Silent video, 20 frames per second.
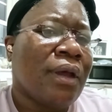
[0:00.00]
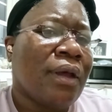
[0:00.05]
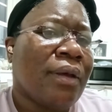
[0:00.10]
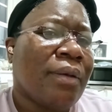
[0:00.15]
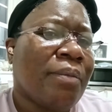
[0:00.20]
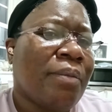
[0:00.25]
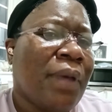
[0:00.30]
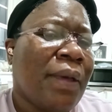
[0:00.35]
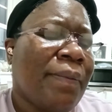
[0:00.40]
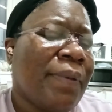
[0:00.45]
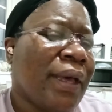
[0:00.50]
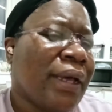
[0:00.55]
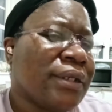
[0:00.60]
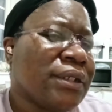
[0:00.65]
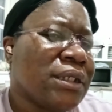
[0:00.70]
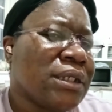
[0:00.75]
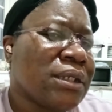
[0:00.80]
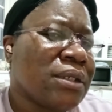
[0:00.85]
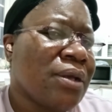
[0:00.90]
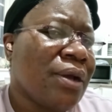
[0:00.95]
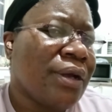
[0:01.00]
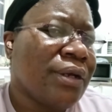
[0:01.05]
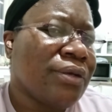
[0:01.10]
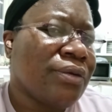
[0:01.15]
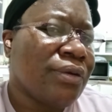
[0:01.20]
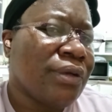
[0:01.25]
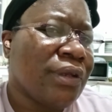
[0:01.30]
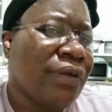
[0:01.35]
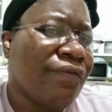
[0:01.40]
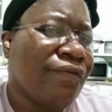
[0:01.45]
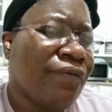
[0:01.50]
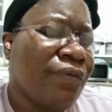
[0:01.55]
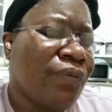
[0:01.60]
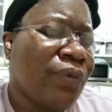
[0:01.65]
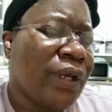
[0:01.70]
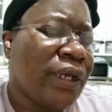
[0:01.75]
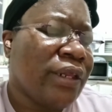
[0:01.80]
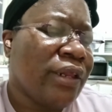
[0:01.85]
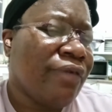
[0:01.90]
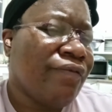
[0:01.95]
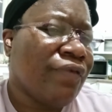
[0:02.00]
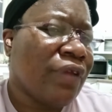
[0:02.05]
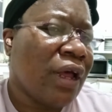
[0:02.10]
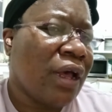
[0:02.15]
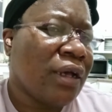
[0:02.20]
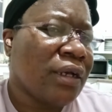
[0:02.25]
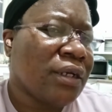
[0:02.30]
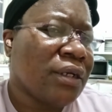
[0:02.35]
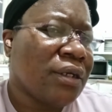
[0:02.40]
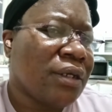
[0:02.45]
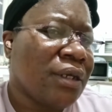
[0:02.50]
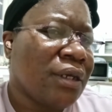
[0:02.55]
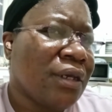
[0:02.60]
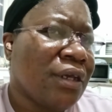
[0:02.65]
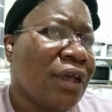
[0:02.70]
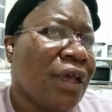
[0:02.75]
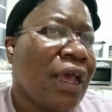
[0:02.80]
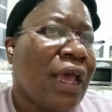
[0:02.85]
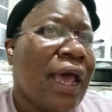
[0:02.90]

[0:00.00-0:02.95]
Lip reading: Maybe I'll just start doing a weekly vlog again.